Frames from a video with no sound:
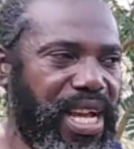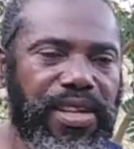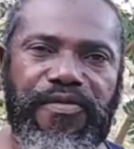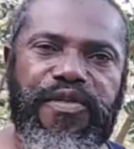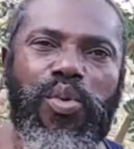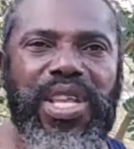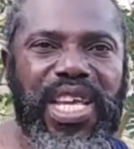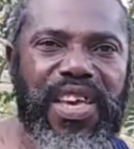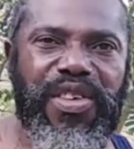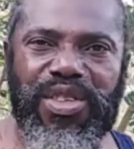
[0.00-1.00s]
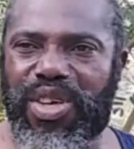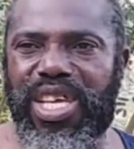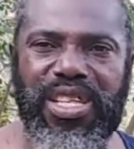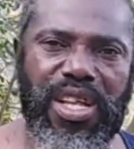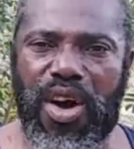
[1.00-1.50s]
and the food they give you to
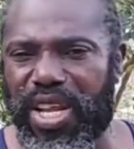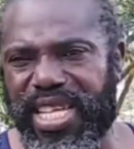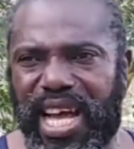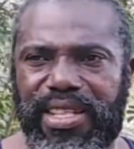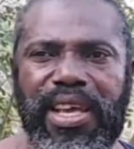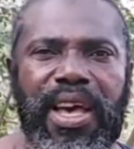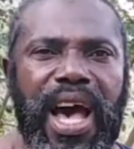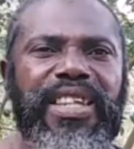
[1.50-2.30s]
eat and all of that. I'm